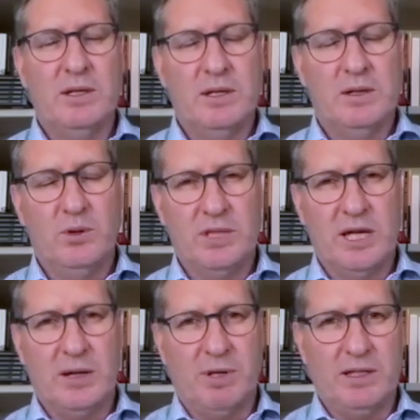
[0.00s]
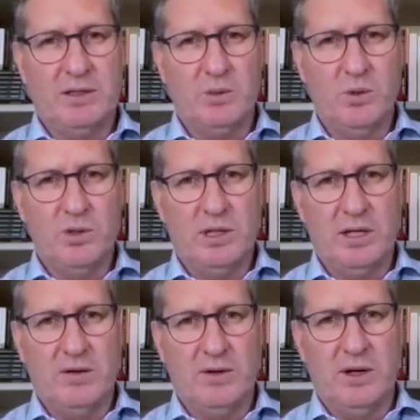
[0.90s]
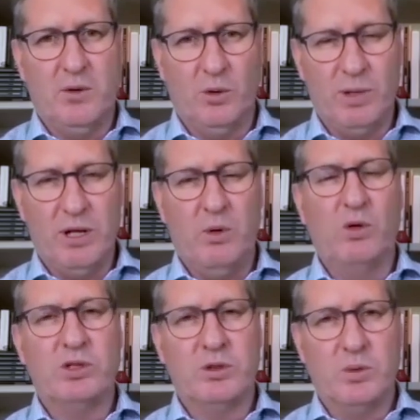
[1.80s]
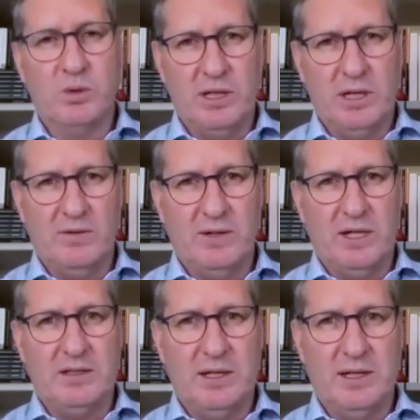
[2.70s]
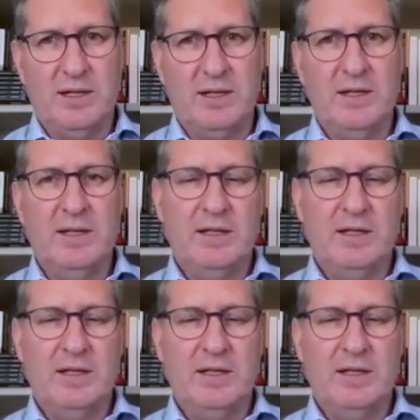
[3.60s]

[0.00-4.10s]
will take place towards the end of the year, or be launched towards the end of next year,